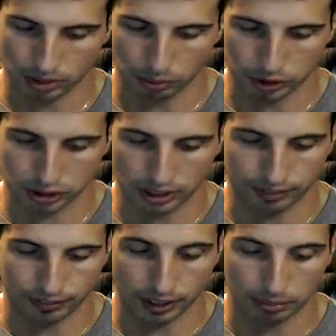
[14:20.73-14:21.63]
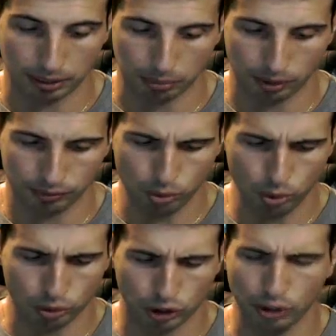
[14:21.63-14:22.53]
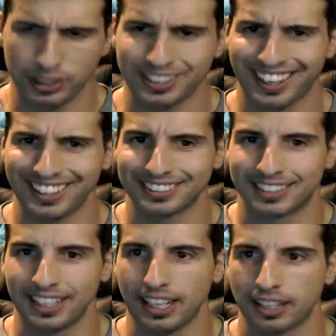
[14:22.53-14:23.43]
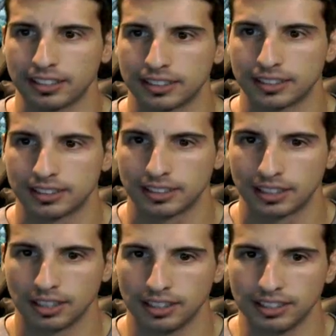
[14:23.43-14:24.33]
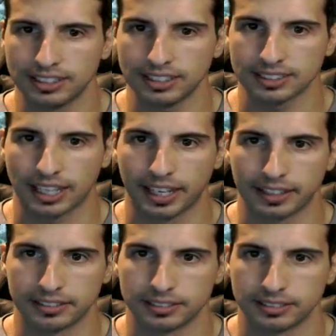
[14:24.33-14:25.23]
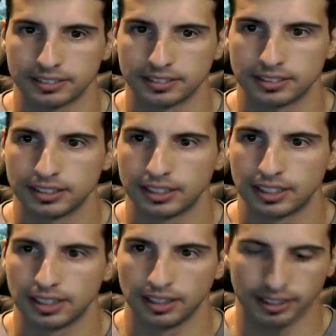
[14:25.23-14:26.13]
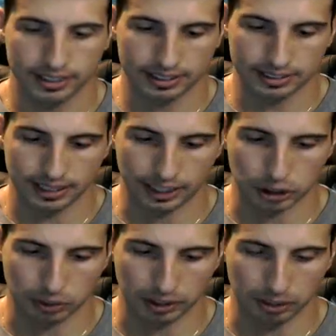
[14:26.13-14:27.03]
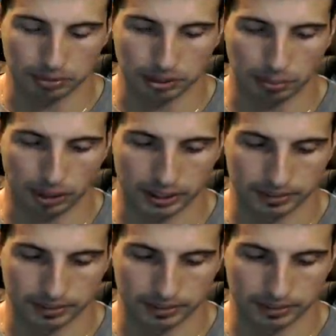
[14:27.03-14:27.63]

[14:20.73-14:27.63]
we're just gonna fill up that first. Woo, thirty-nine K. Look at this guy. Look at this guy showing up to the party.